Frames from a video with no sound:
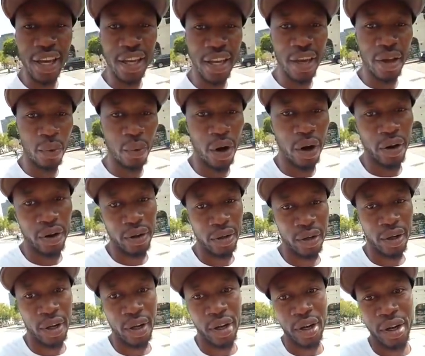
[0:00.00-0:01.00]
Yeah, word.
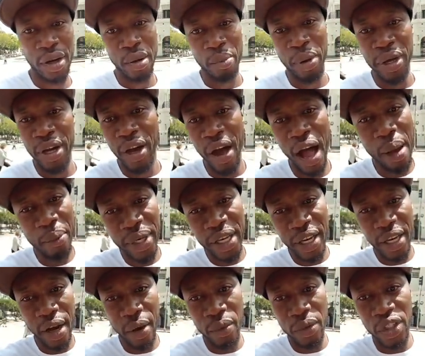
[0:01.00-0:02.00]
But yo, I'm going to get
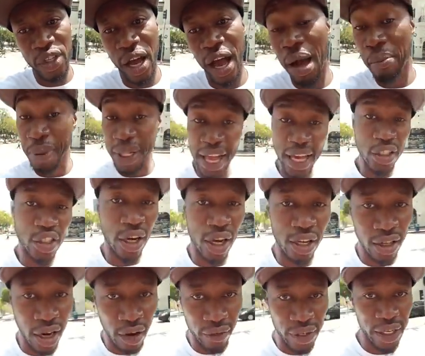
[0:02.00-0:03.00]
up with y'all. I'm glad y'all
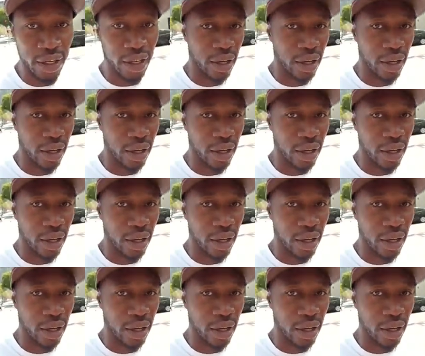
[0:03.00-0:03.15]
loved it.